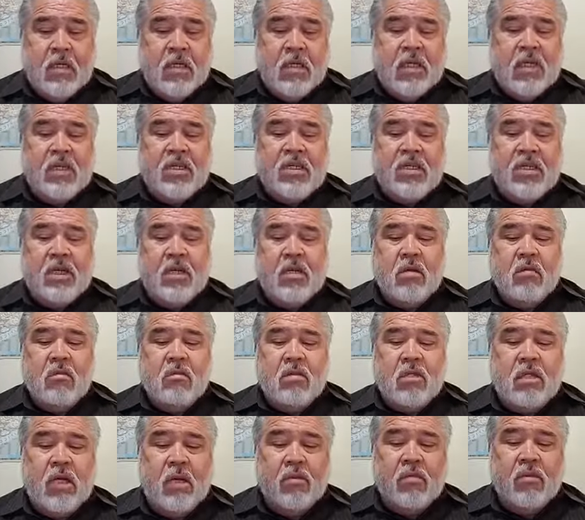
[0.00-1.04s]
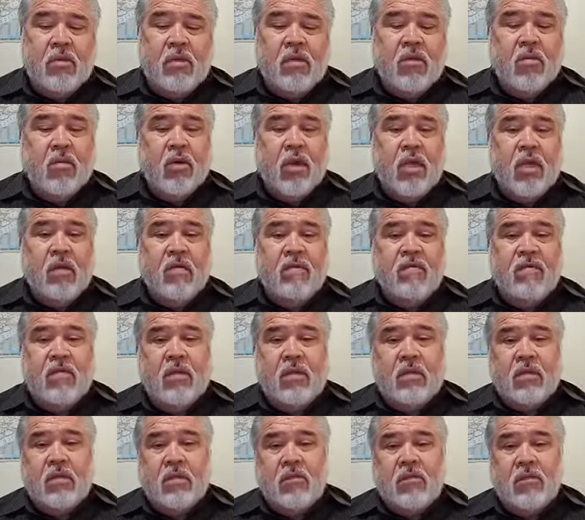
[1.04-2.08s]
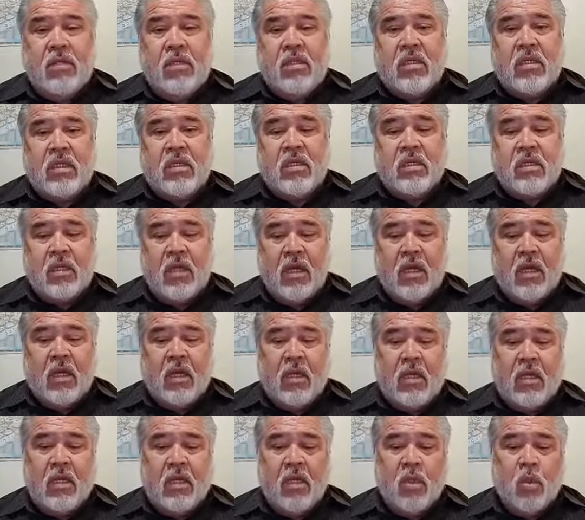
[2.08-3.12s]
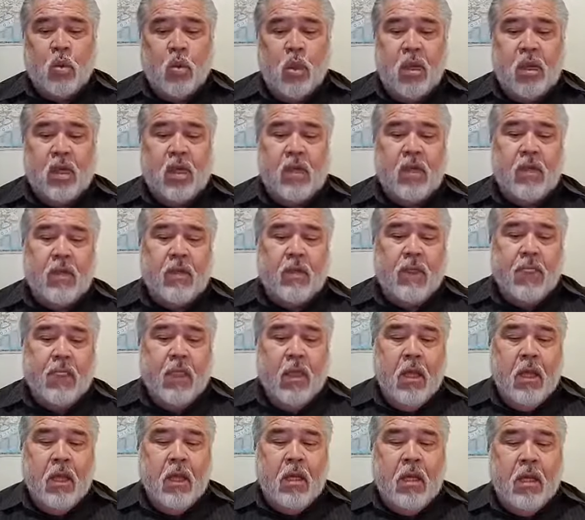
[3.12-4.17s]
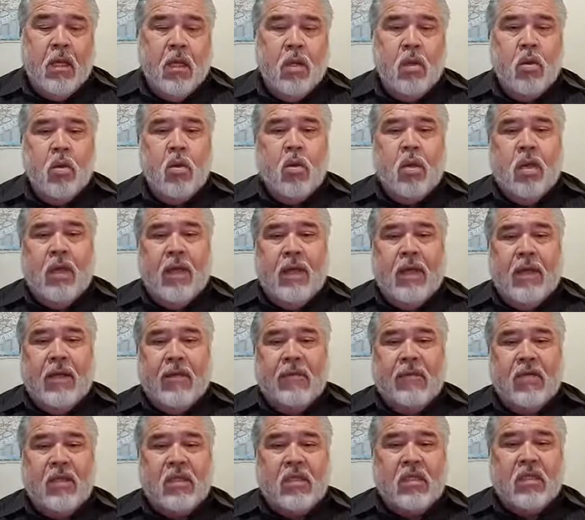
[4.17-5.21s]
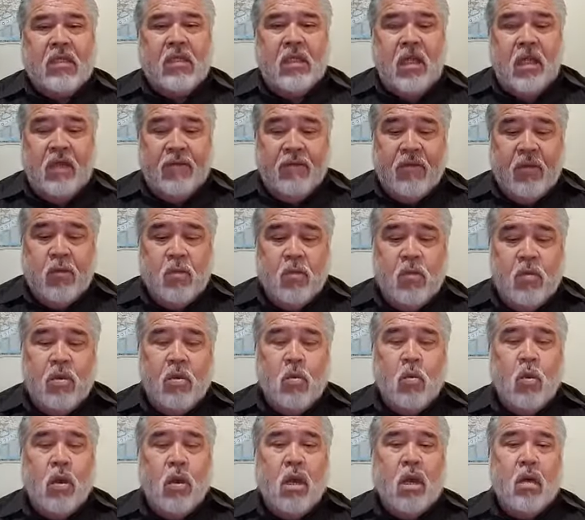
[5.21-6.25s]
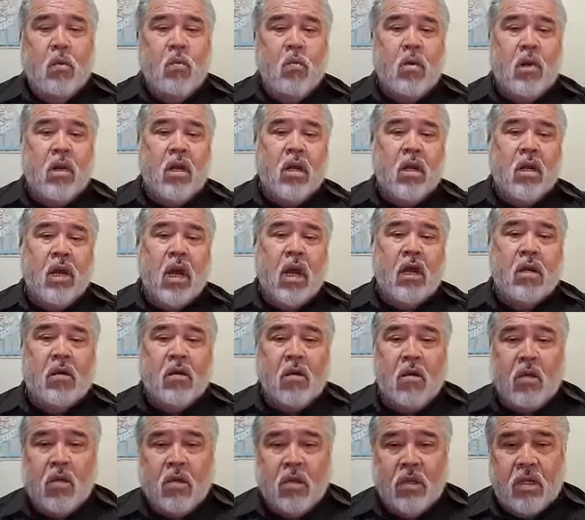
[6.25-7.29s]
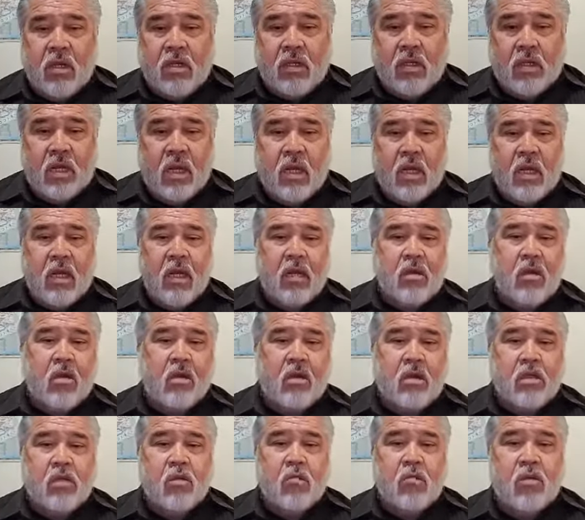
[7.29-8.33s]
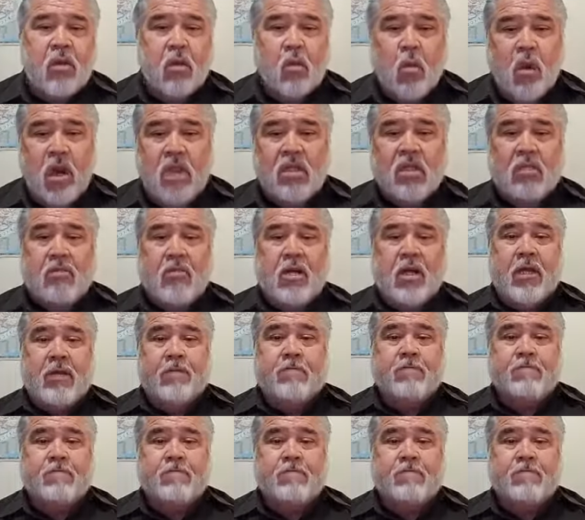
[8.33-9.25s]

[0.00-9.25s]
Ezekiel chapter three, verse verse sixteen and twenty. You know, uh, this is the living word why, why God called us, and He called us to be watchmen.